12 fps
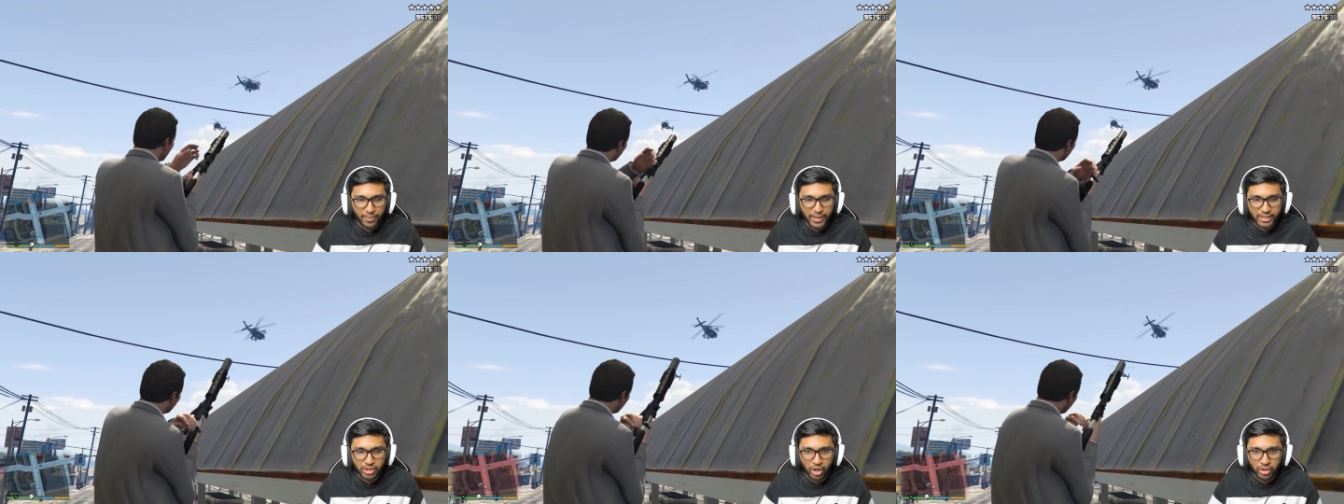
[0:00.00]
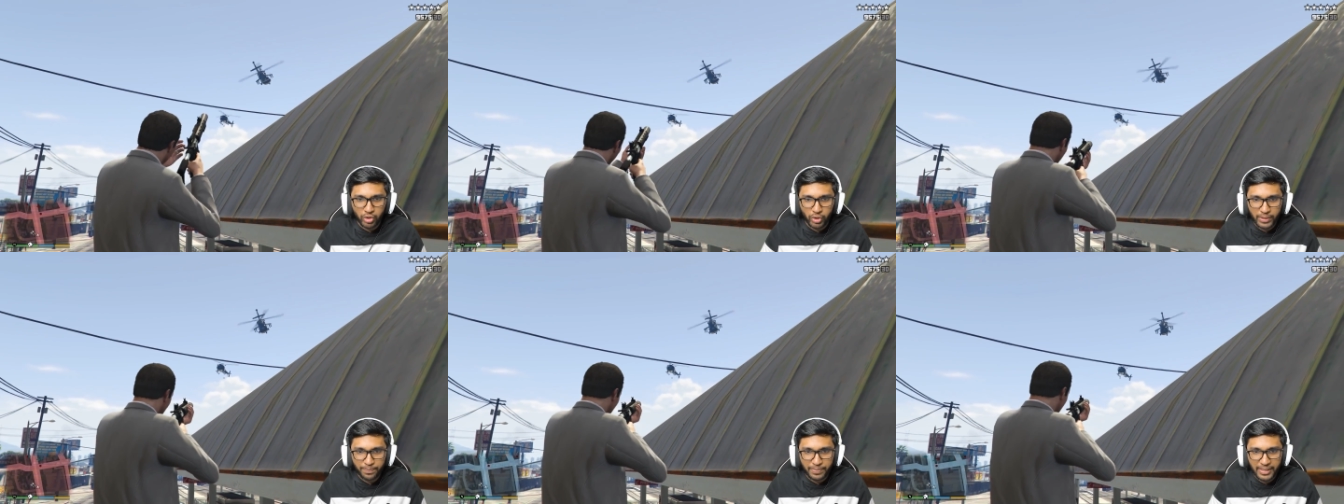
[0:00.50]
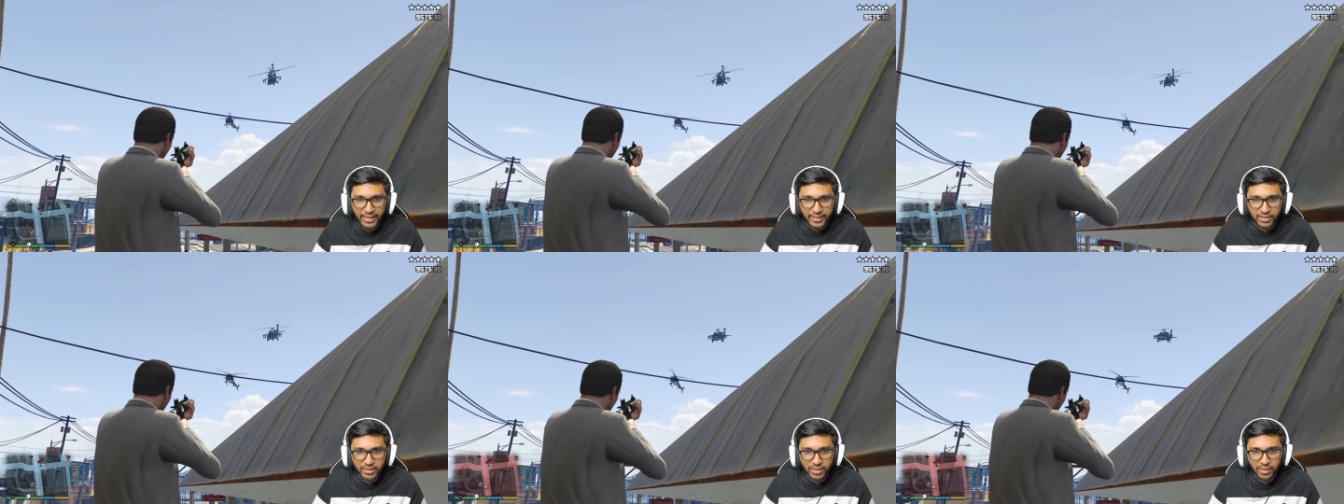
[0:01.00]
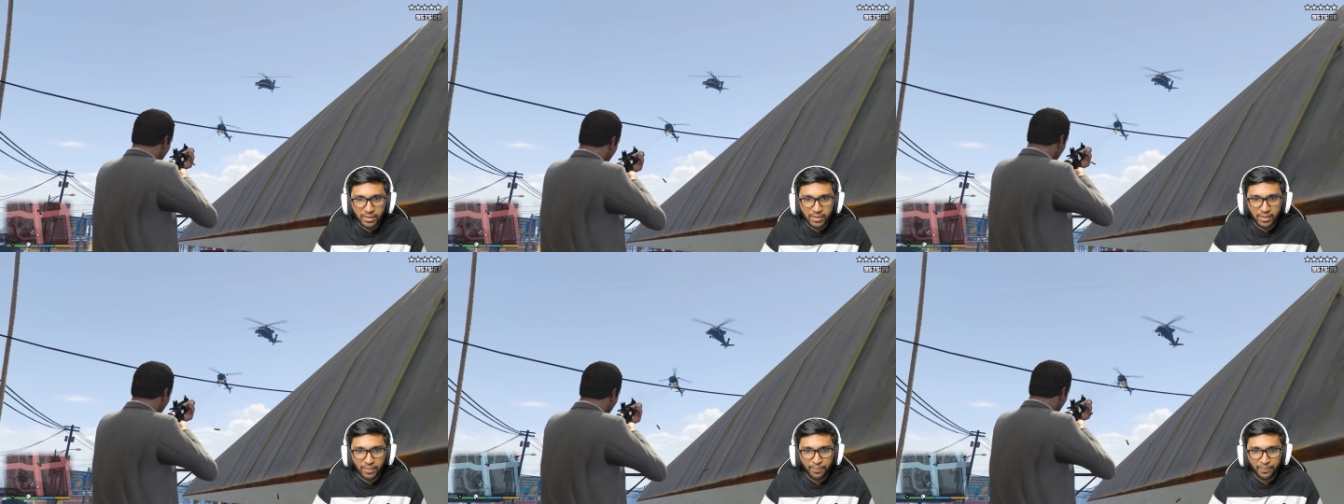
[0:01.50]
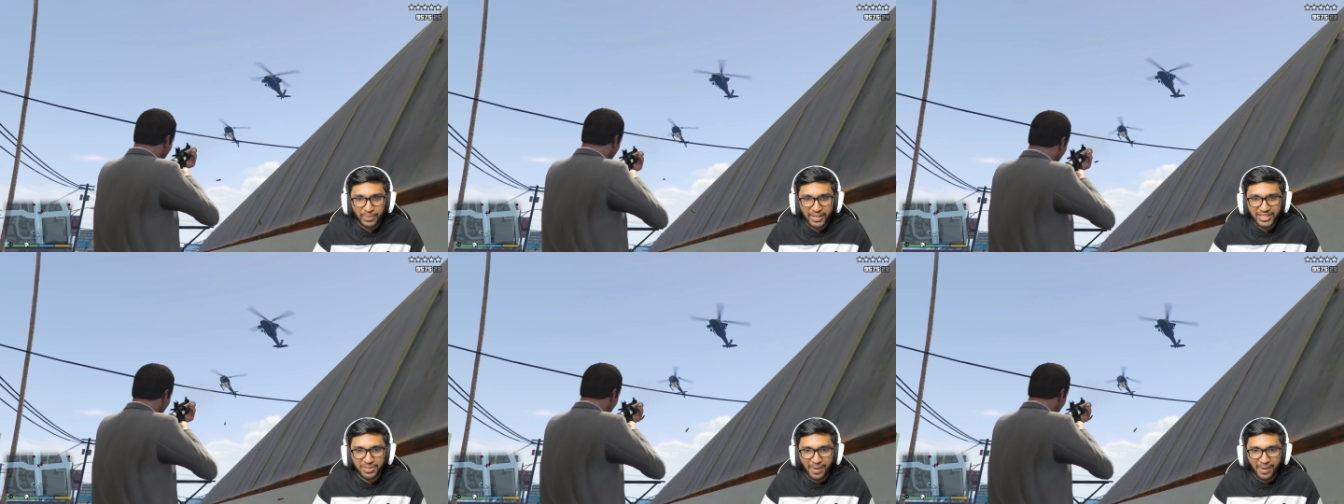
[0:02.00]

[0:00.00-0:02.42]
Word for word: Please don't do it, please. Please,